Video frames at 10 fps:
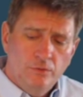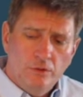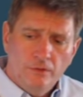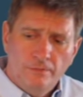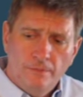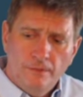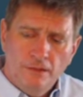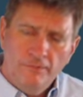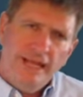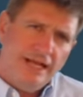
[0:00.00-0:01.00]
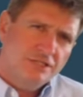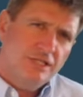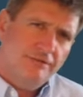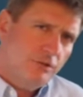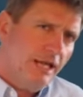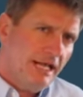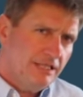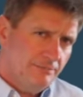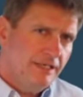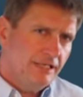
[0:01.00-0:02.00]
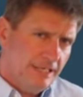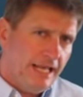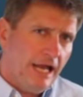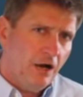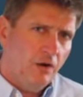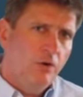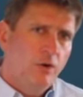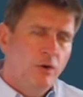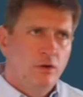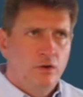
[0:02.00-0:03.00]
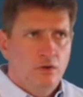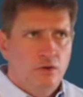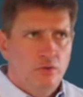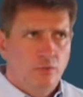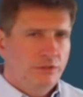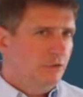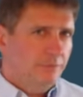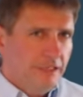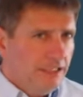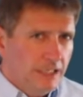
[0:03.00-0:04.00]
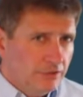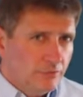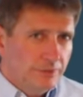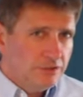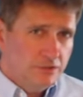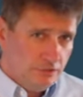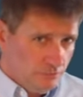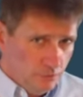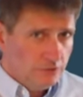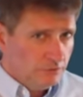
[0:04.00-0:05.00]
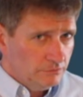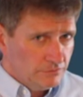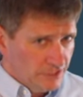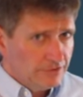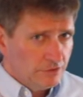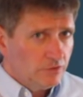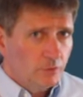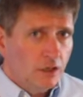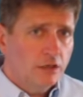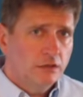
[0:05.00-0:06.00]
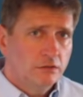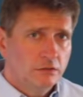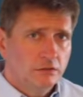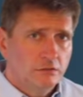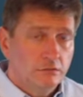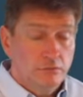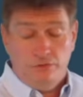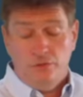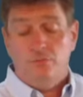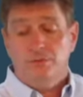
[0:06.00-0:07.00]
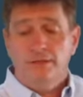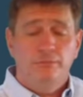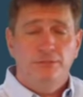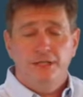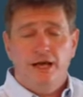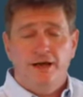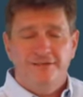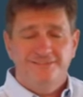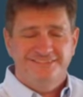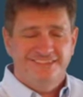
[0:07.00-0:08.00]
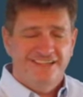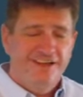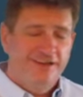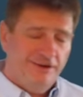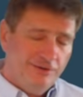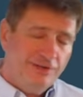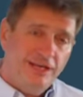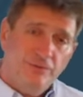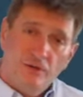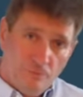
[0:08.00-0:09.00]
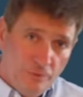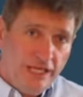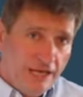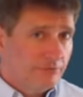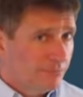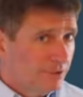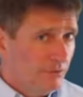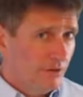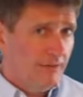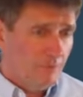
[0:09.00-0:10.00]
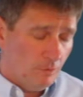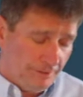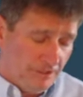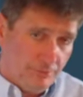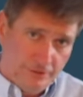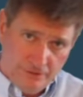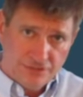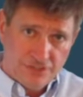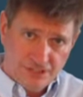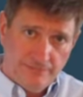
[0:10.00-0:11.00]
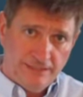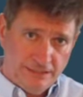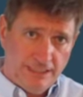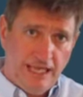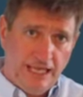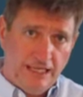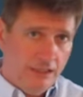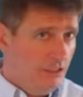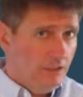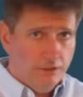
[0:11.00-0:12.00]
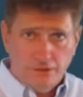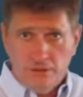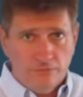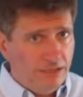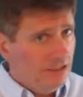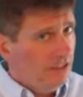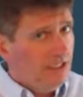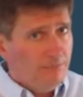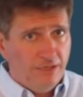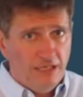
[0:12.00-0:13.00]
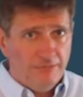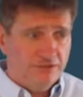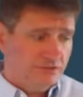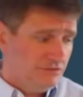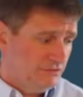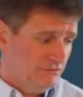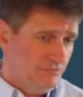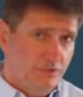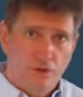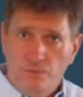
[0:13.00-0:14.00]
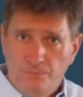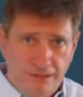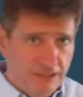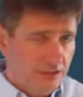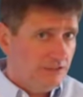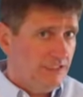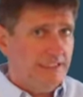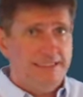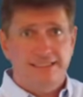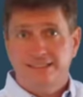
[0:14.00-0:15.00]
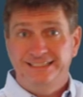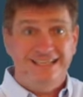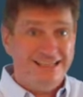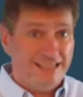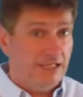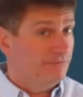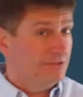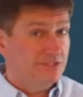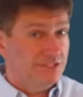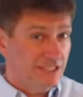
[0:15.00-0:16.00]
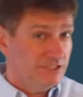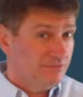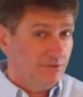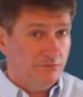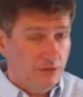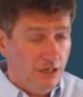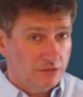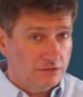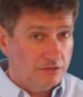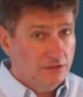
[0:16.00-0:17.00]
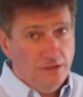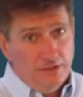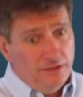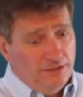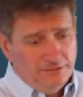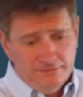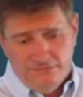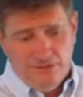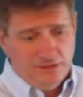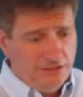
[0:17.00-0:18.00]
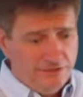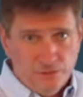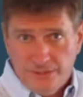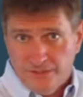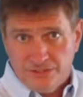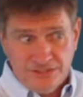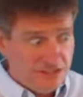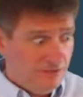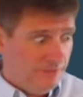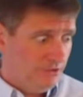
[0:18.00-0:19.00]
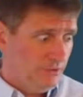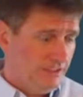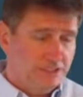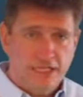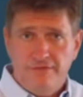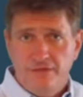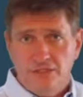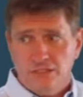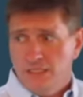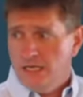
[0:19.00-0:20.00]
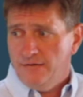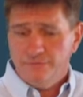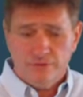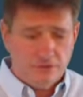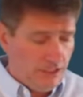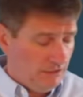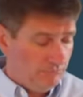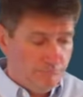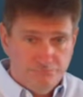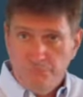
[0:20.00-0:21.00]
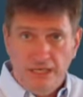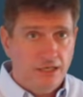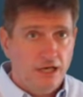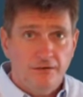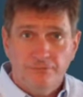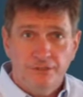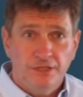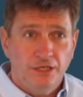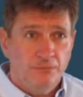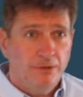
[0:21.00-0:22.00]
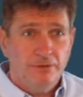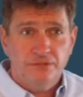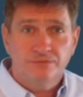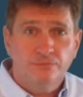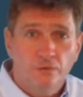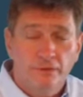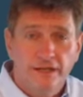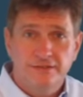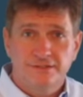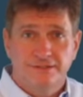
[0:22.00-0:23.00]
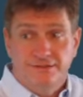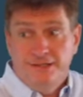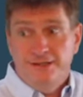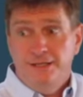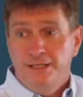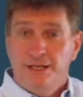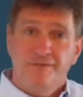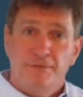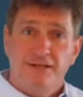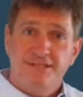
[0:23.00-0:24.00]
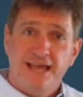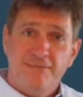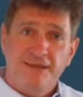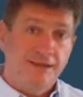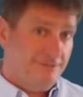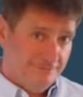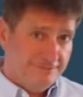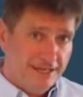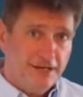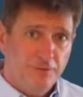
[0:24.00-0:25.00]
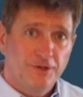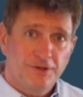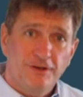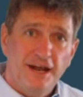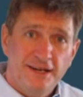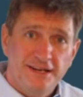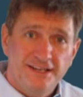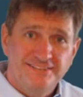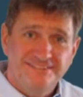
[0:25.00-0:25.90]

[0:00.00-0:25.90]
Well, let me ask you, if you had the money now, would there be any other reason you wouldn't schedule the work? Well, no, probably not. Okay, well, we have a program where we can put your system in today. You don't make any payments, no penalties, nothing for 6 full months. You can enjoy your system, enjoy the savings and the comfort, and pay it off when you get your bonus in 4 months, and everybody's happy. That'll work, right?